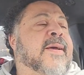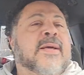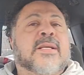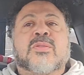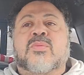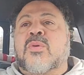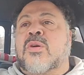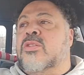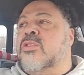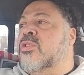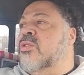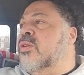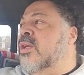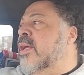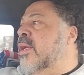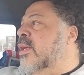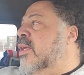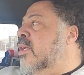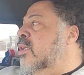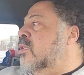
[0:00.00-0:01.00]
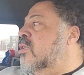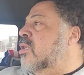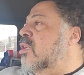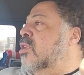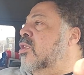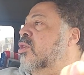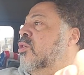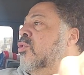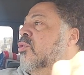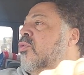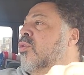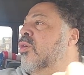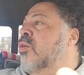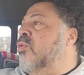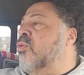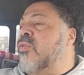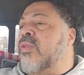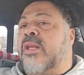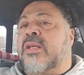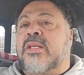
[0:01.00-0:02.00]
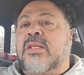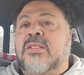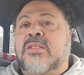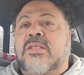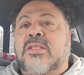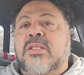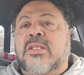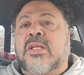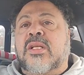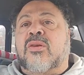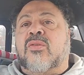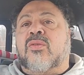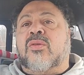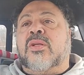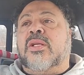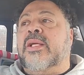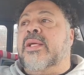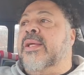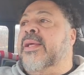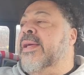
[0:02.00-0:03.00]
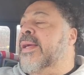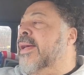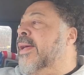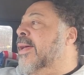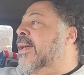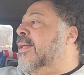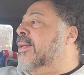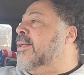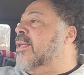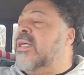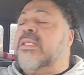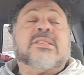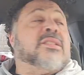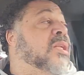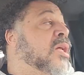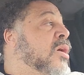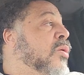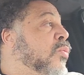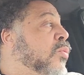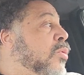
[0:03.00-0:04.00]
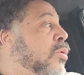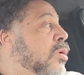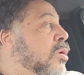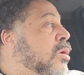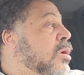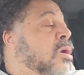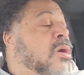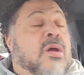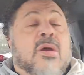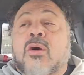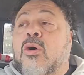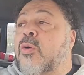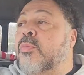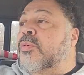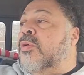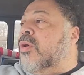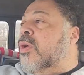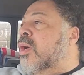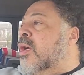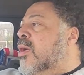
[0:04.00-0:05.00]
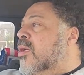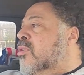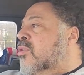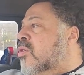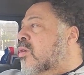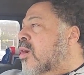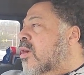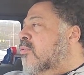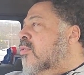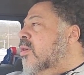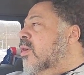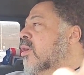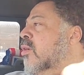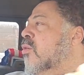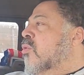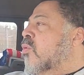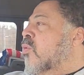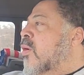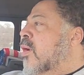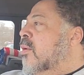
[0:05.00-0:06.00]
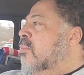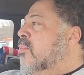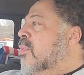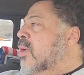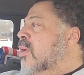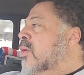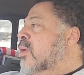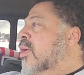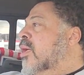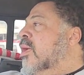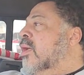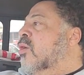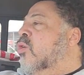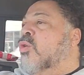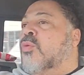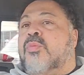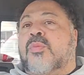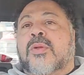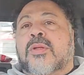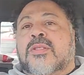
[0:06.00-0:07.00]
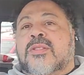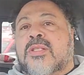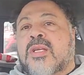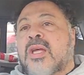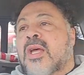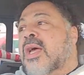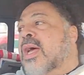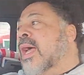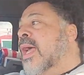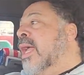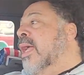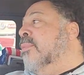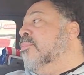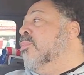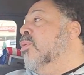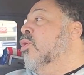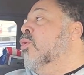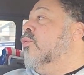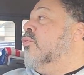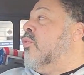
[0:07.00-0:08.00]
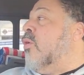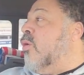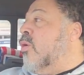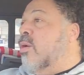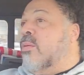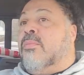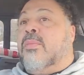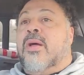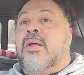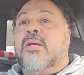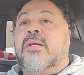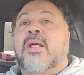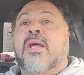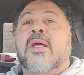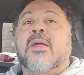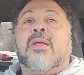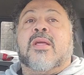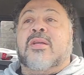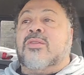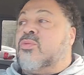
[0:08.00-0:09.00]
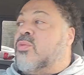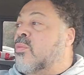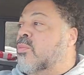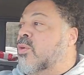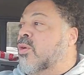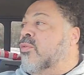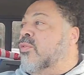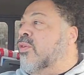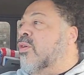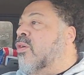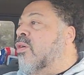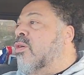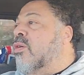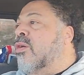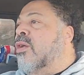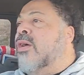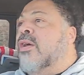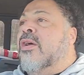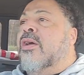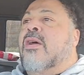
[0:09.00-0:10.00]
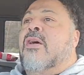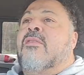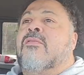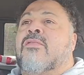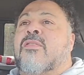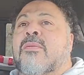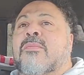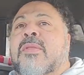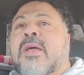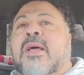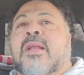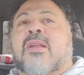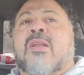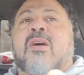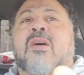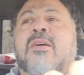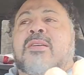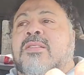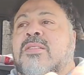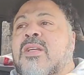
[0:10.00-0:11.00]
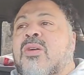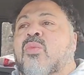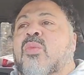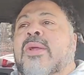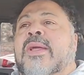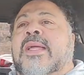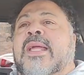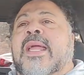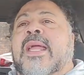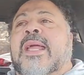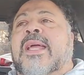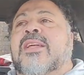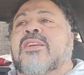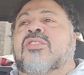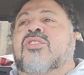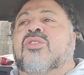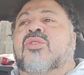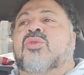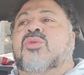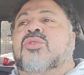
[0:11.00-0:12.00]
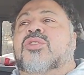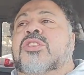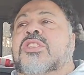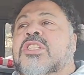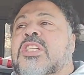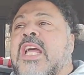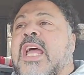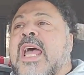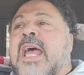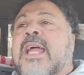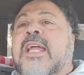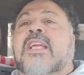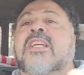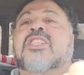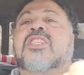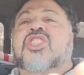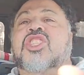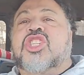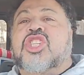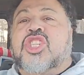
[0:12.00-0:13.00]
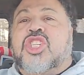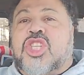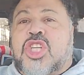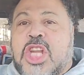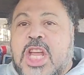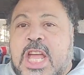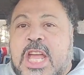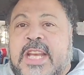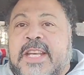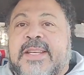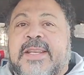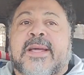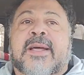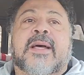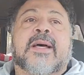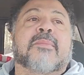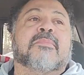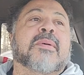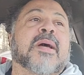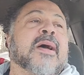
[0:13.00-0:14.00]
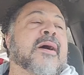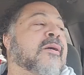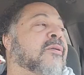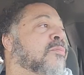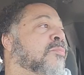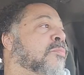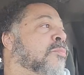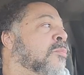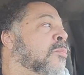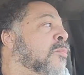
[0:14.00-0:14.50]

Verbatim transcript: as well as you ladies, you know that this literally does not work. Hope you guys are having a great Monday. Hope it's a move on Monday because we're moving on from that loss that we can't do jack shit about